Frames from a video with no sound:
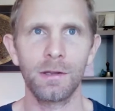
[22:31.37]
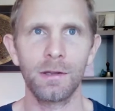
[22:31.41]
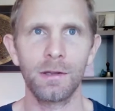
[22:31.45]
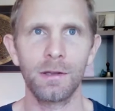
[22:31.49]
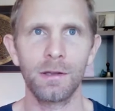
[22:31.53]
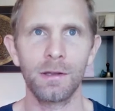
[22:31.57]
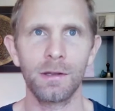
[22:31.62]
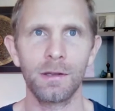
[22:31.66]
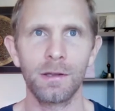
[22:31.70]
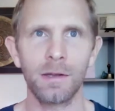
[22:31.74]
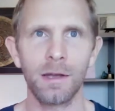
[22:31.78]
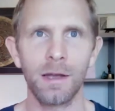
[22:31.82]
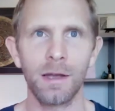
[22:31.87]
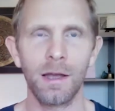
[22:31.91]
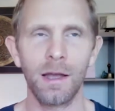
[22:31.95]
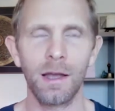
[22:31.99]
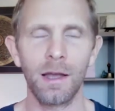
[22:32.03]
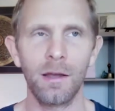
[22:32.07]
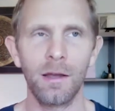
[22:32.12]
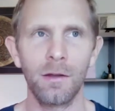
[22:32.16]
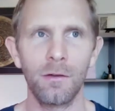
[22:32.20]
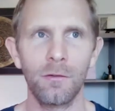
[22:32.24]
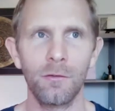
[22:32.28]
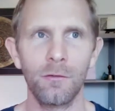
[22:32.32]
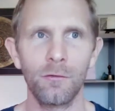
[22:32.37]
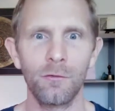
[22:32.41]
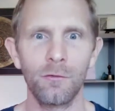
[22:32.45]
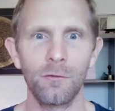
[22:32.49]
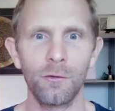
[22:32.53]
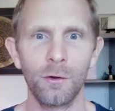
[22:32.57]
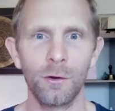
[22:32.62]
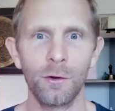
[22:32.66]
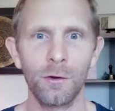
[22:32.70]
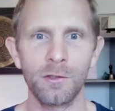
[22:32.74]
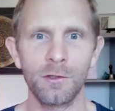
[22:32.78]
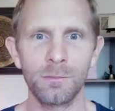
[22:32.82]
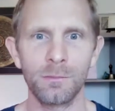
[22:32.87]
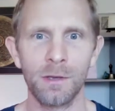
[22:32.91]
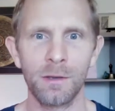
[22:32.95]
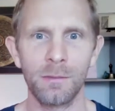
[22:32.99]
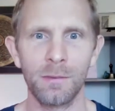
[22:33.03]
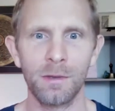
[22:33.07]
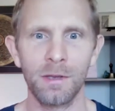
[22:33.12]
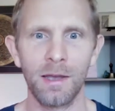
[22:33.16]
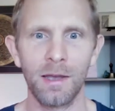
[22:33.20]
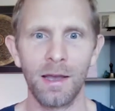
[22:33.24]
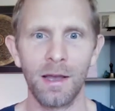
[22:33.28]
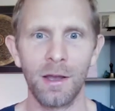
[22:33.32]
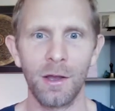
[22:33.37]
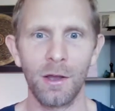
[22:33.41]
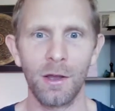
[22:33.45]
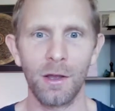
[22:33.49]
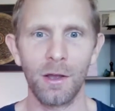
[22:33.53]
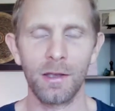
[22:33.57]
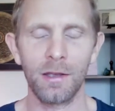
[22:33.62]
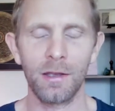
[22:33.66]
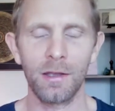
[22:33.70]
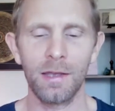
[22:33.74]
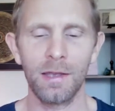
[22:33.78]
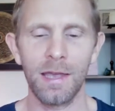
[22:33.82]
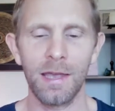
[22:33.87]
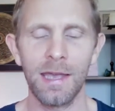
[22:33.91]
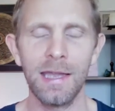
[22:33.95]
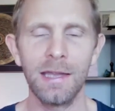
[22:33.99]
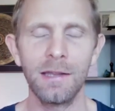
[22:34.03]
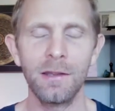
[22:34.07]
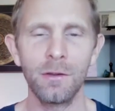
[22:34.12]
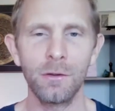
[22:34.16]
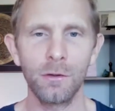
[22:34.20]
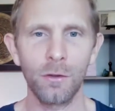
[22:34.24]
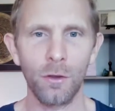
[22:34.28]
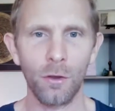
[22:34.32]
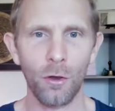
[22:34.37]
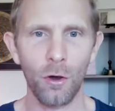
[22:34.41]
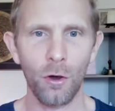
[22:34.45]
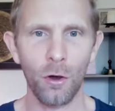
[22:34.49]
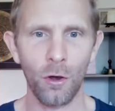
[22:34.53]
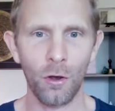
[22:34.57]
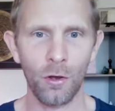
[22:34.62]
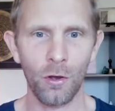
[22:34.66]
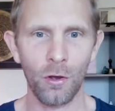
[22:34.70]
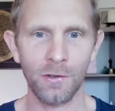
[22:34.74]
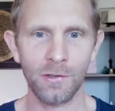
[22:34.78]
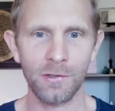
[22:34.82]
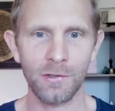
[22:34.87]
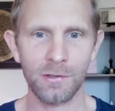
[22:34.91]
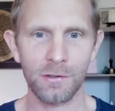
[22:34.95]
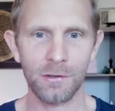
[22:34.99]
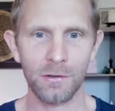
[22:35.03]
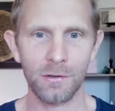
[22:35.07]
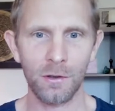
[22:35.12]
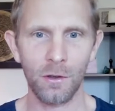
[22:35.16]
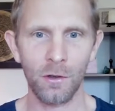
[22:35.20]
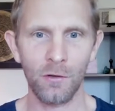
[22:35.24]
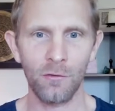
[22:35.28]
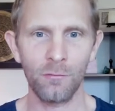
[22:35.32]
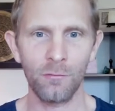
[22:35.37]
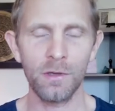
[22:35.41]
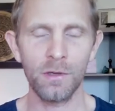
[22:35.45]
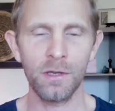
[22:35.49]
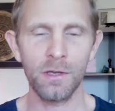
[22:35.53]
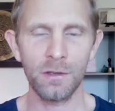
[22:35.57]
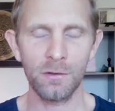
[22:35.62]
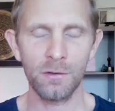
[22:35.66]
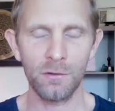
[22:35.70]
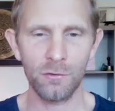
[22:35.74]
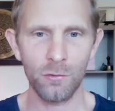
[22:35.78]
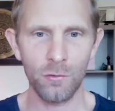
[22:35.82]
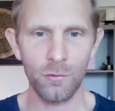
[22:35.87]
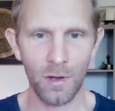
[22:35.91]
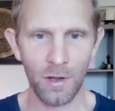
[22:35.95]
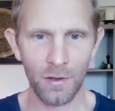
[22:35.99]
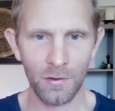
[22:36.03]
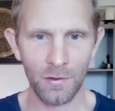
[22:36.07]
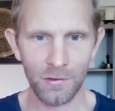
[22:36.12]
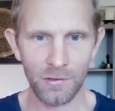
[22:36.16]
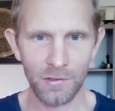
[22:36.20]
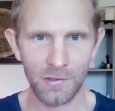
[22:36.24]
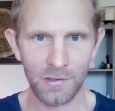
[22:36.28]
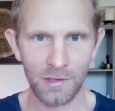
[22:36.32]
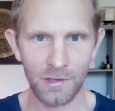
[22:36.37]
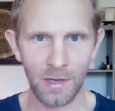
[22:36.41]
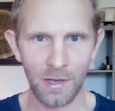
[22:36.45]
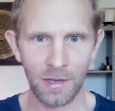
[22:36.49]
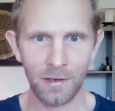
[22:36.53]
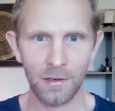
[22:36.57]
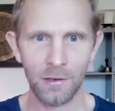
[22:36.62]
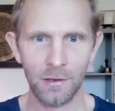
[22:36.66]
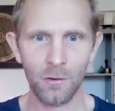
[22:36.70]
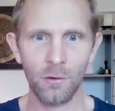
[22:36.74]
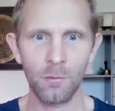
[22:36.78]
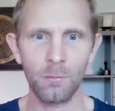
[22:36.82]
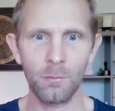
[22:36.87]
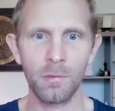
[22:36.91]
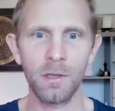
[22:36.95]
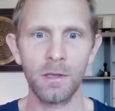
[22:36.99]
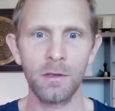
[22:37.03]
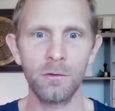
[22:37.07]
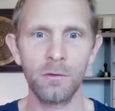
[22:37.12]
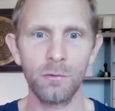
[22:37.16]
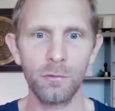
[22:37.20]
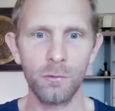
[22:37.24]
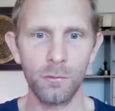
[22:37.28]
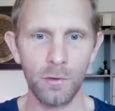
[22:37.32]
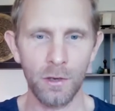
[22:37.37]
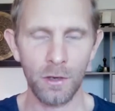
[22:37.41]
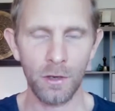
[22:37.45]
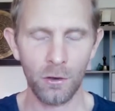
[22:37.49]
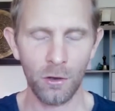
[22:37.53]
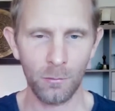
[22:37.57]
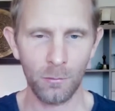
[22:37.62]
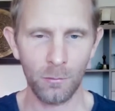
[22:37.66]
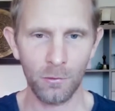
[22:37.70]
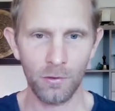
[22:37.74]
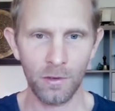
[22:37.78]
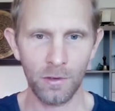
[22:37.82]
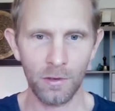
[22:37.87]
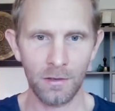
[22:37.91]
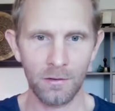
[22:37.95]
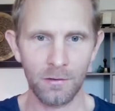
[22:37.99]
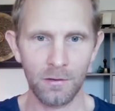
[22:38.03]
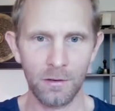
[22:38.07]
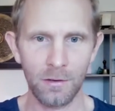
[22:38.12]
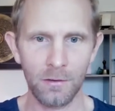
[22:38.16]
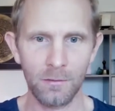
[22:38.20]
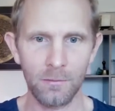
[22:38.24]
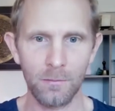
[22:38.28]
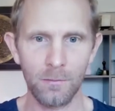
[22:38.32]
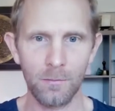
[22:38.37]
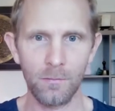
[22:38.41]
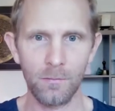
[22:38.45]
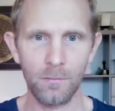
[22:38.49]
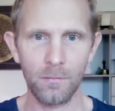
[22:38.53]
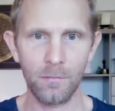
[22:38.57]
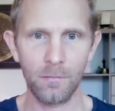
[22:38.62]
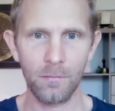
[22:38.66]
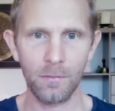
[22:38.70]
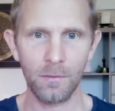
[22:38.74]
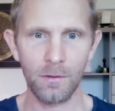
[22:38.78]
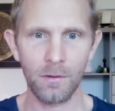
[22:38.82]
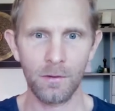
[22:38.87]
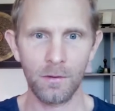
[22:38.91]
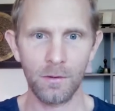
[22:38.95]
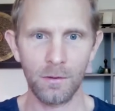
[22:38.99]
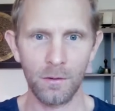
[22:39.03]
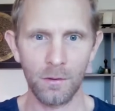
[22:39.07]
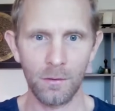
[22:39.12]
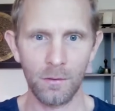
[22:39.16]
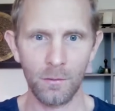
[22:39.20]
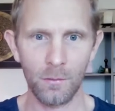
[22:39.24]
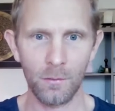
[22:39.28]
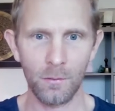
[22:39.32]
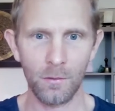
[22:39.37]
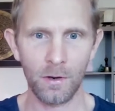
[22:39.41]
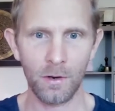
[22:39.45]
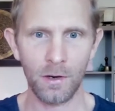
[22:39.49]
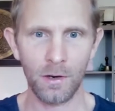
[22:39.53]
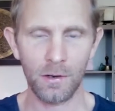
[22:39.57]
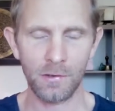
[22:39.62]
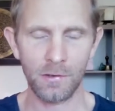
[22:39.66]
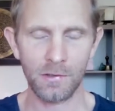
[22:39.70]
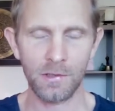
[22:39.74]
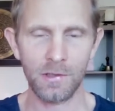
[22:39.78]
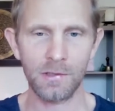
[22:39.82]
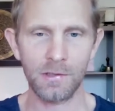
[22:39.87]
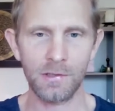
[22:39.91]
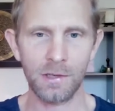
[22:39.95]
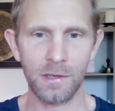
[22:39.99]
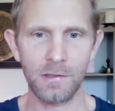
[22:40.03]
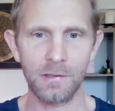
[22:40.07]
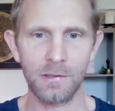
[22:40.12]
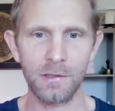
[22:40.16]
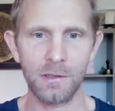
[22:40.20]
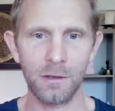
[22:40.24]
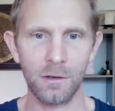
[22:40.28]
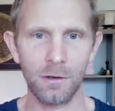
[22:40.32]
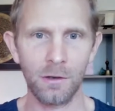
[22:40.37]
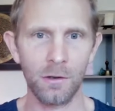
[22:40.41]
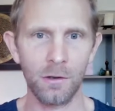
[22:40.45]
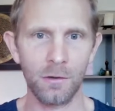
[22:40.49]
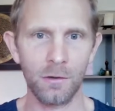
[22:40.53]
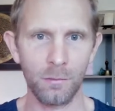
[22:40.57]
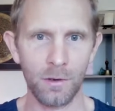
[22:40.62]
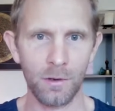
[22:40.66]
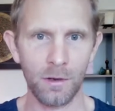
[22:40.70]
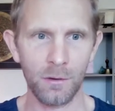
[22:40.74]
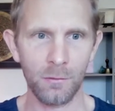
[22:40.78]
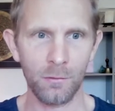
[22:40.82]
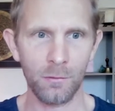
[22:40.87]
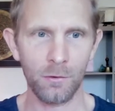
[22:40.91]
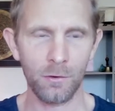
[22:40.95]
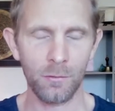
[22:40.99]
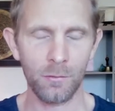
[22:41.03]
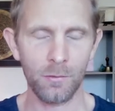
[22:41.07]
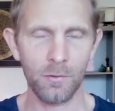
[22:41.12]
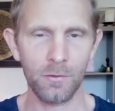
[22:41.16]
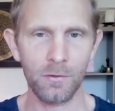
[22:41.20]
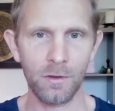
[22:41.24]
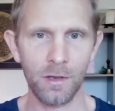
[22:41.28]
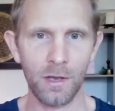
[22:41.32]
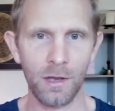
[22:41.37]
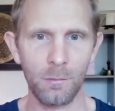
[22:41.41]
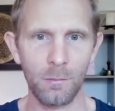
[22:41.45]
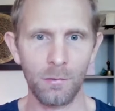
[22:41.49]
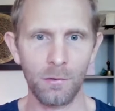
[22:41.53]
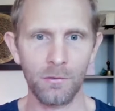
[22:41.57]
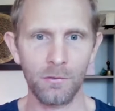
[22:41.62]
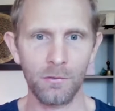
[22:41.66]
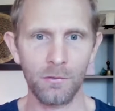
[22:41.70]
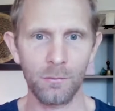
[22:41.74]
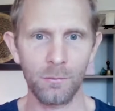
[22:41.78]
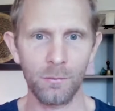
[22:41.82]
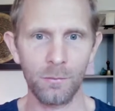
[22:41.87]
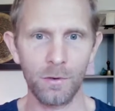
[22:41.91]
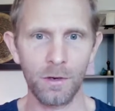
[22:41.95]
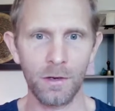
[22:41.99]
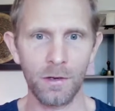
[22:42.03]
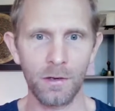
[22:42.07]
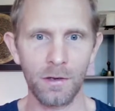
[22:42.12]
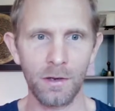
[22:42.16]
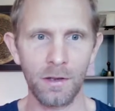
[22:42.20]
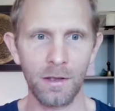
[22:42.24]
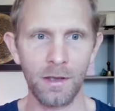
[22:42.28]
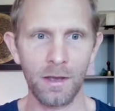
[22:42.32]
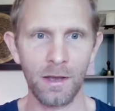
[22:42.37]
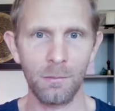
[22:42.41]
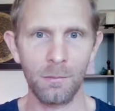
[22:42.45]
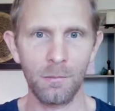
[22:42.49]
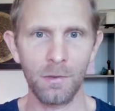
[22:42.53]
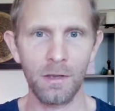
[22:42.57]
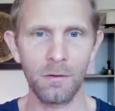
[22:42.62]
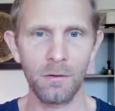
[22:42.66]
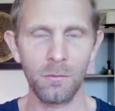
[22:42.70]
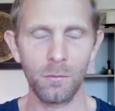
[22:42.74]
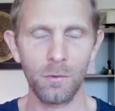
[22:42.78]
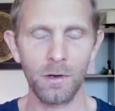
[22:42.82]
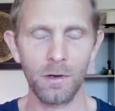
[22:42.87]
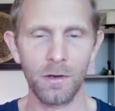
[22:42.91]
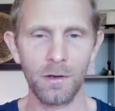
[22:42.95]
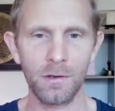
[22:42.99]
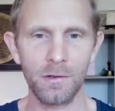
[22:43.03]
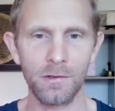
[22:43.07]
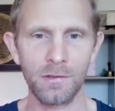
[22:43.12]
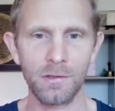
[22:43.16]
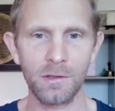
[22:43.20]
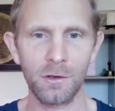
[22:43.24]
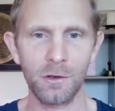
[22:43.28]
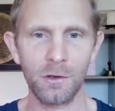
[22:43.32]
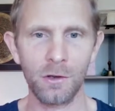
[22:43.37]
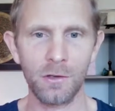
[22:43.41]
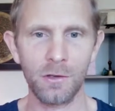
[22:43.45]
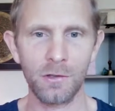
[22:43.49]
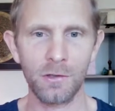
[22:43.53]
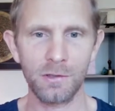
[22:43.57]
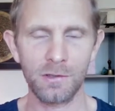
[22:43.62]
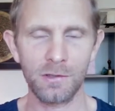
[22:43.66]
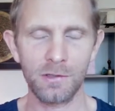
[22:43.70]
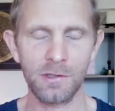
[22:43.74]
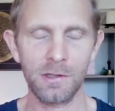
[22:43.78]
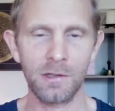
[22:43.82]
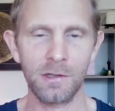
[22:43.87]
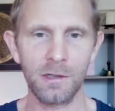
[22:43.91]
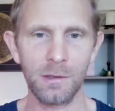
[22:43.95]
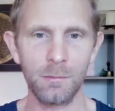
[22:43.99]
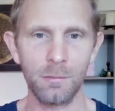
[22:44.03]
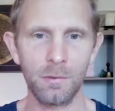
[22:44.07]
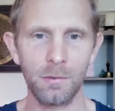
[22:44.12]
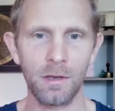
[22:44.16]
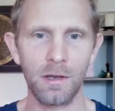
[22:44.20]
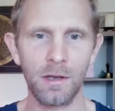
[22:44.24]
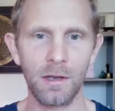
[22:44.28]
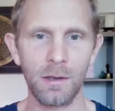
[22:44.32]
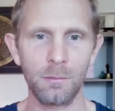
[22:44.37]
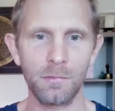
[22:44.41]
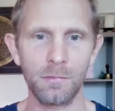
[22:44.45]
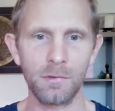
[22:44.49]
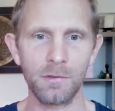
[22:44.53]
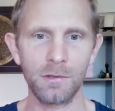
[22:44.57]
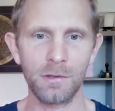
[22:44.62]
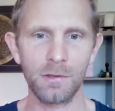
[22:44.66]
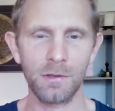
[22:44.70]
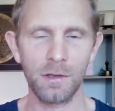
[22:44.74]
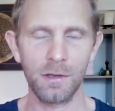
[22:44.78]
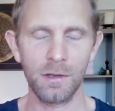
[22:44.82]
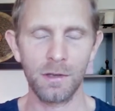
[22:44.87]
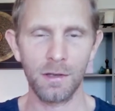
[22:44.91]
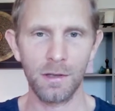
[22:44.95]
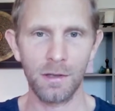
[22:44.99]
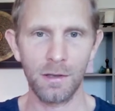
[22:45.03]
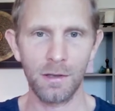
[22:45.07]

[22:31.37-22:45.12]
the first maybe hidden cost of being too understanding or being too accommodating. Because this I see a lot when I work with couples, where they come in, where this cost suddenly becomes